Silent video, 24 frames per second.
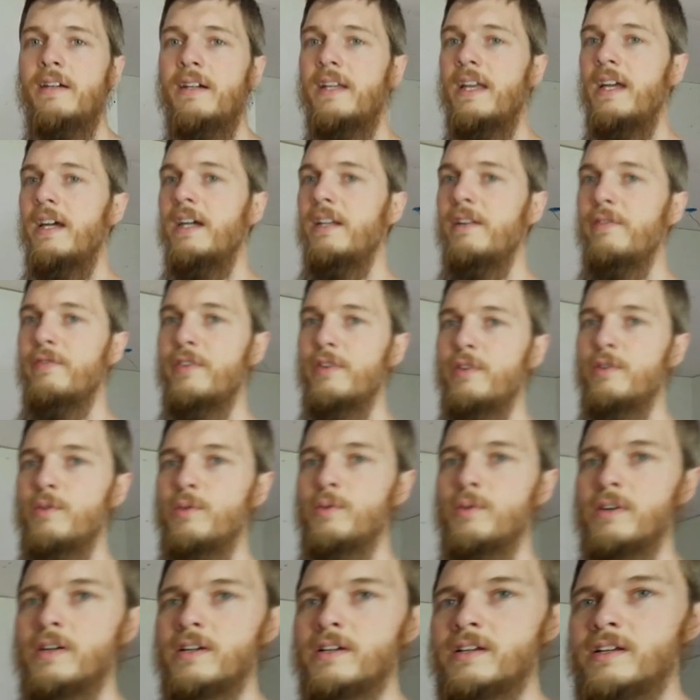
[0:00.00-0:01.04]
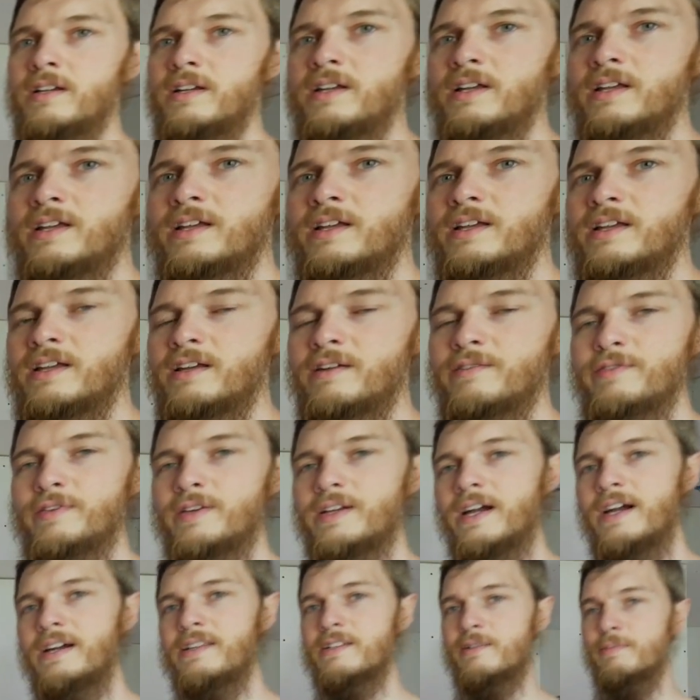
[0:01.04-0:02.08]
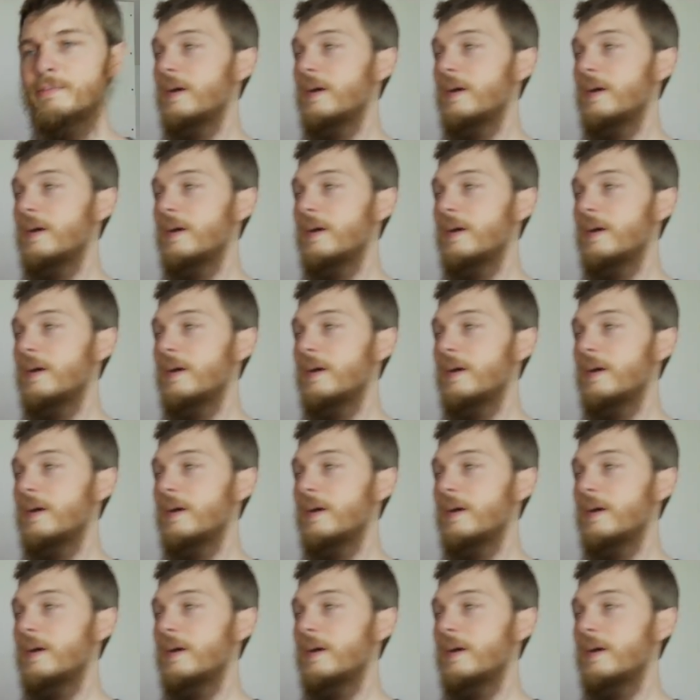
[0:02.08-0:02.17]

again, if you if you guys are